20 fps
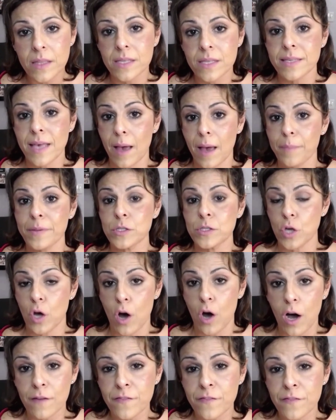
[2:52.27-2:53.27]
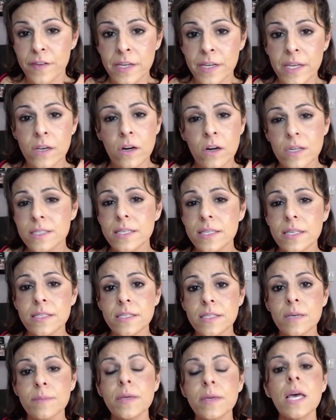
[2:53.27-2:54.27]
This happens often in our
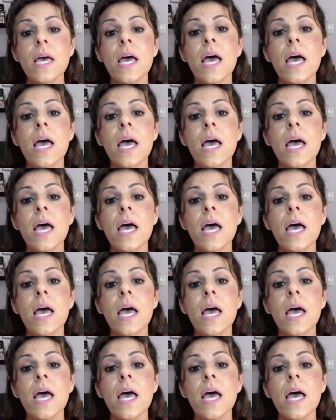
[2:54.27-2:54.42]
system.